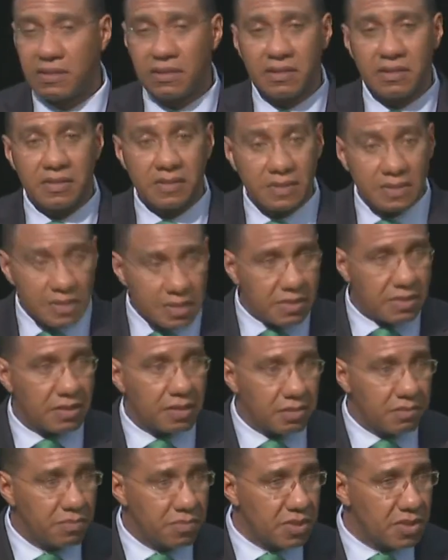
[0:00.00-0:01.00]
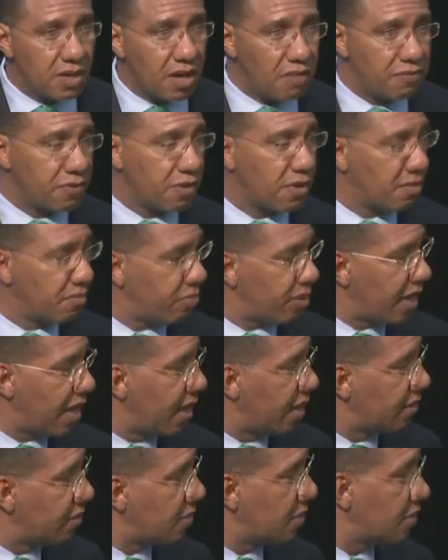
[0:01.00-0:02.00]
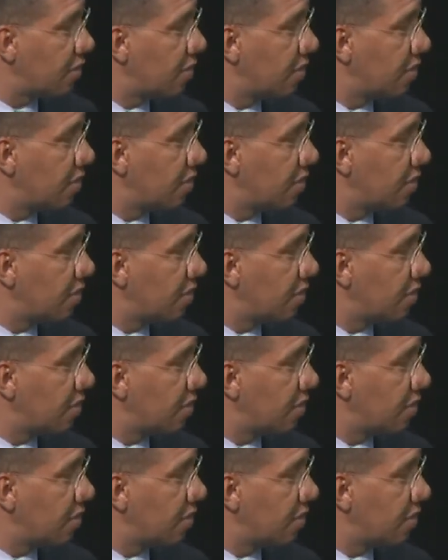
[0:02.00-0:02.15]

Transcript: systems of compliance,